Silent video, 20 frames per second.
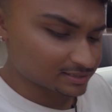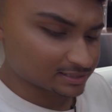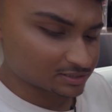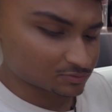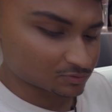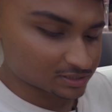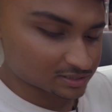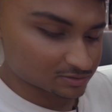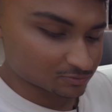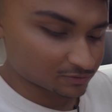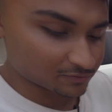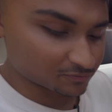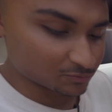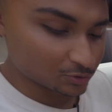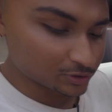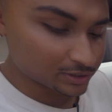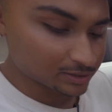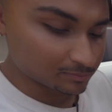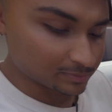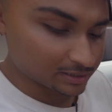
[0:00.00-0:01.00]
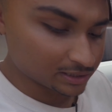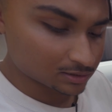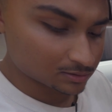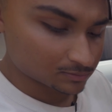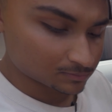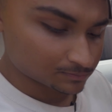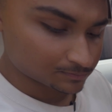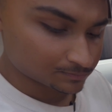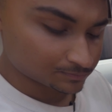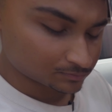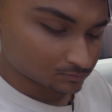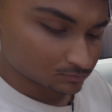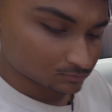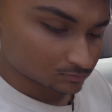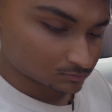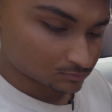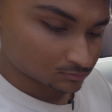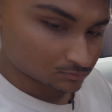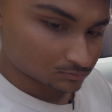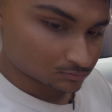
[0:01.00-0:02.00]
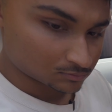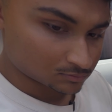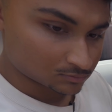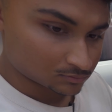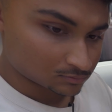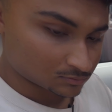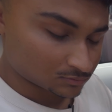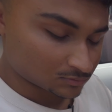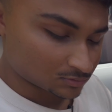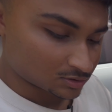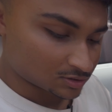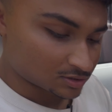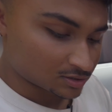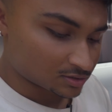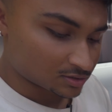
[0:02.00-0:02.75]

this? What is what meat? Meat? No, the suakin pork.